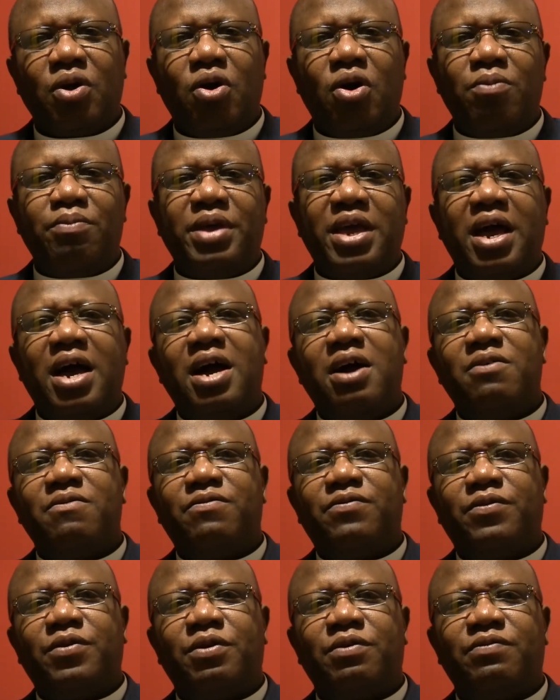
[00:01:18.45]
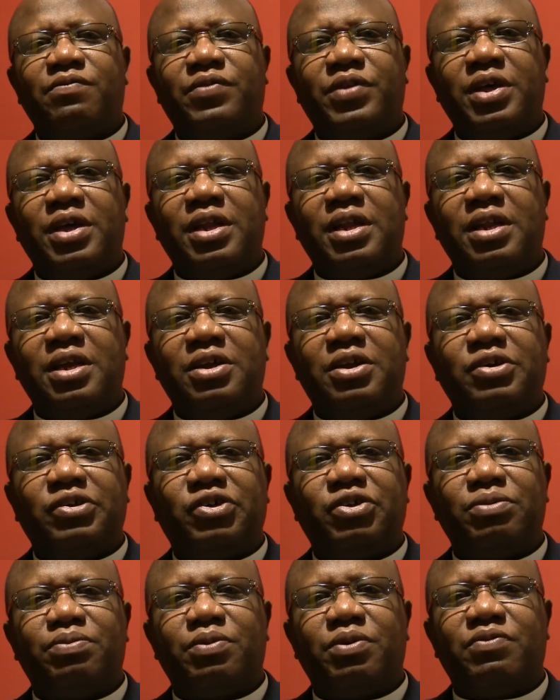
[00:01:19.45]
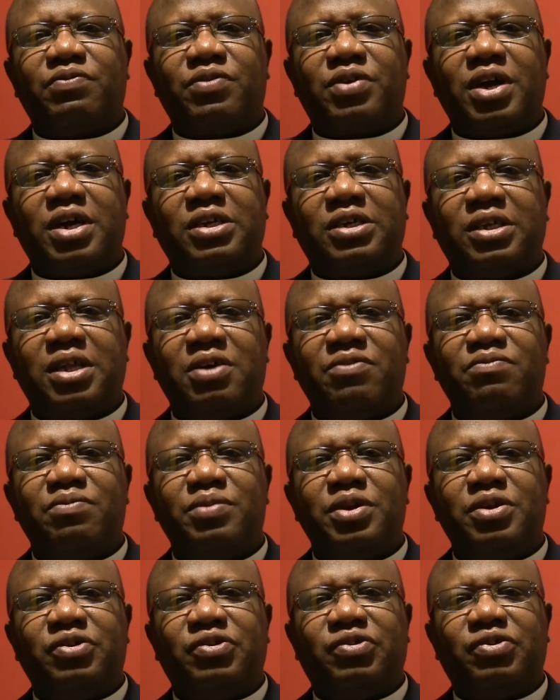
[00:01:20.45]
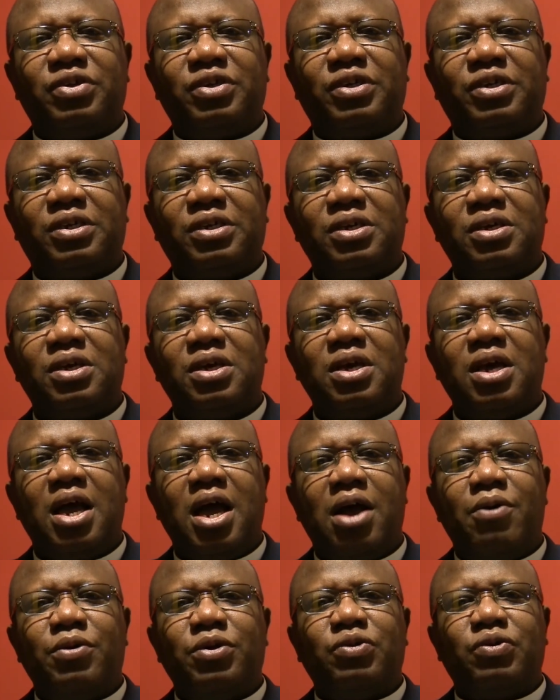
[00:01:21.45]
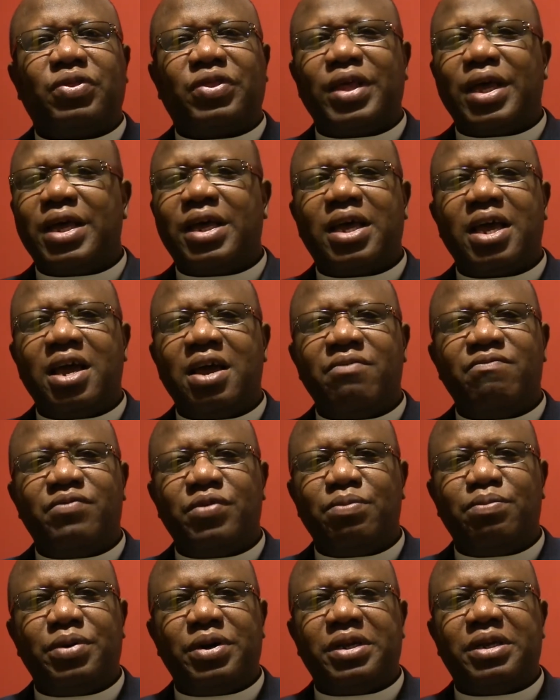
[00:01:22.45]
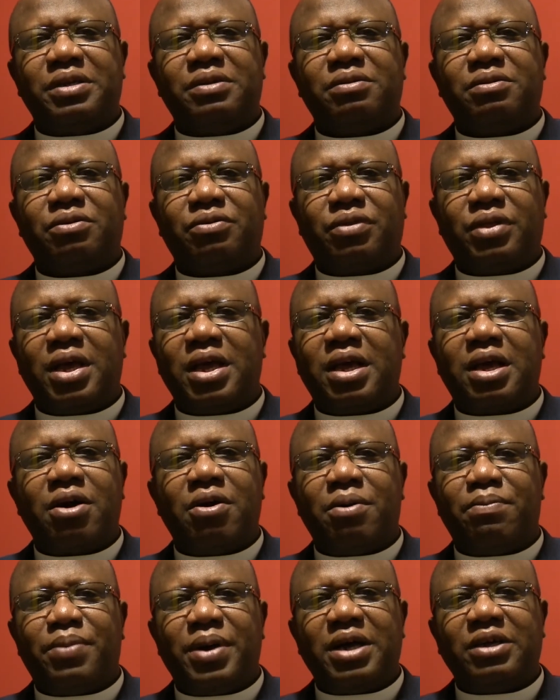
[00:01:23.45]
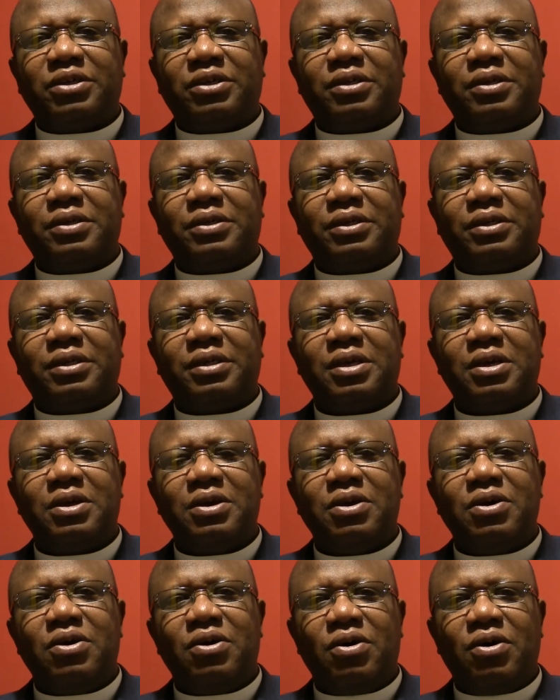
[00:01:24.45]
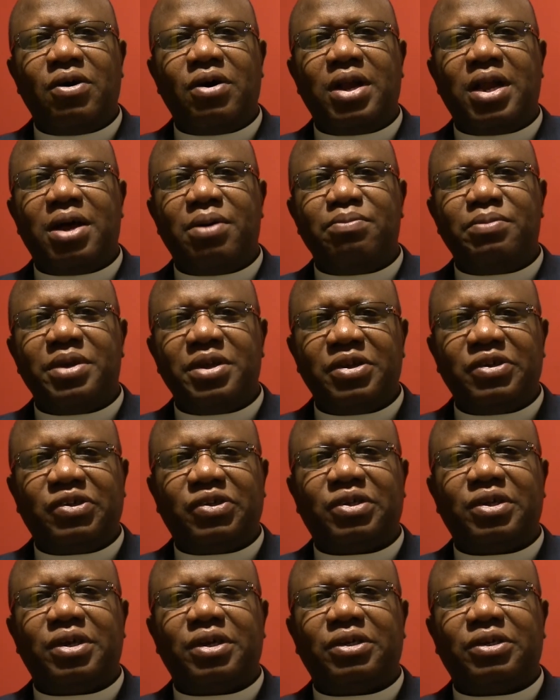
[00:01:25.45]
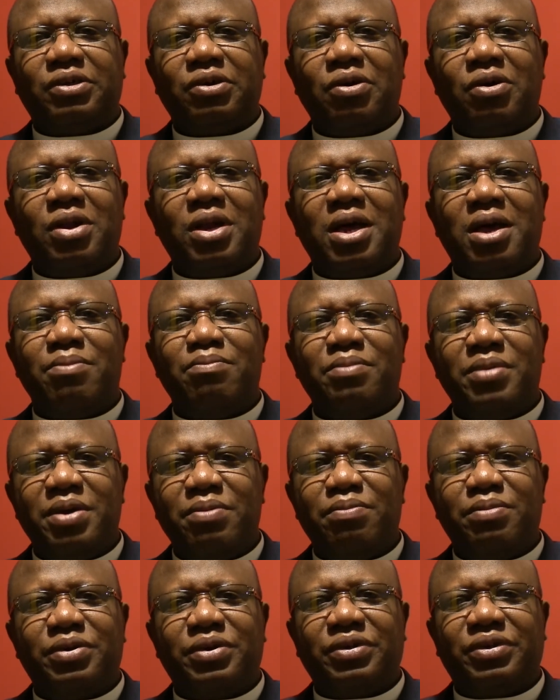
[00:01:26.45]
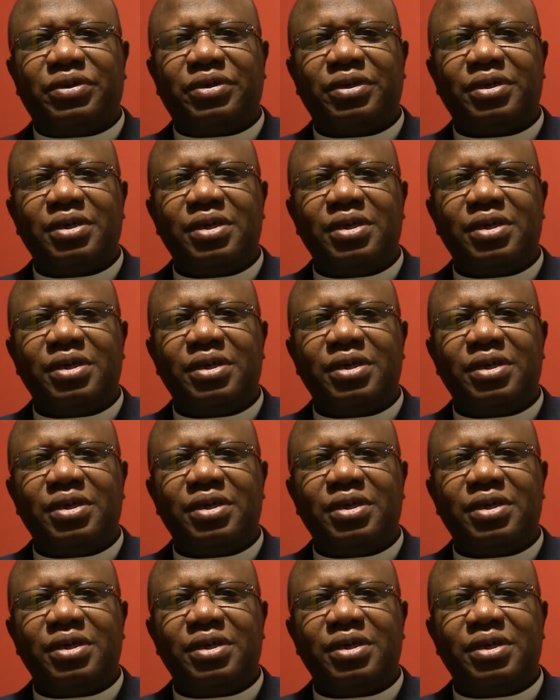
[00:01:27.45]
On behalf of the leadership of Christ Life Ministries, I want to thank everybody. Thank our pastors, all our ministers, all our members,